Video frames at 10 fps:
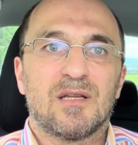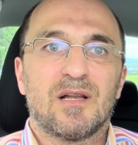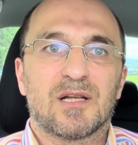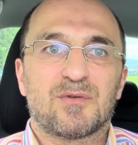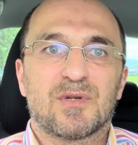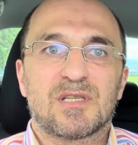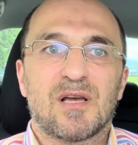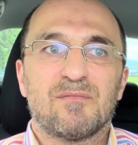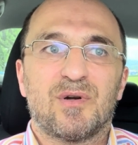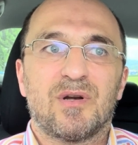electric
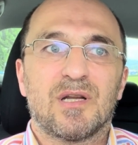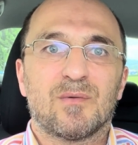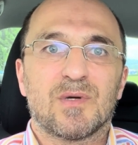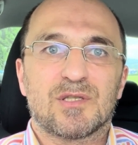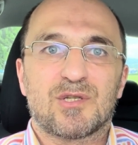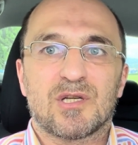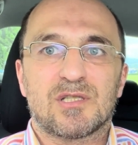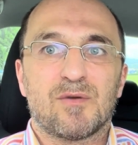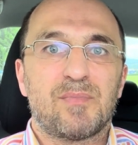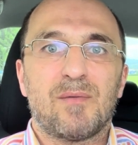submarine was
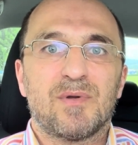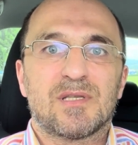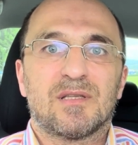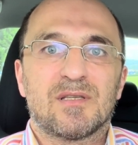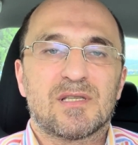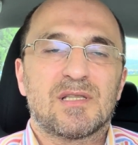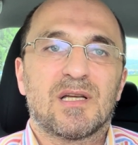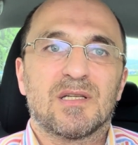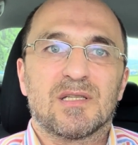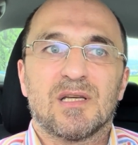just a publicity
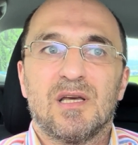stunt.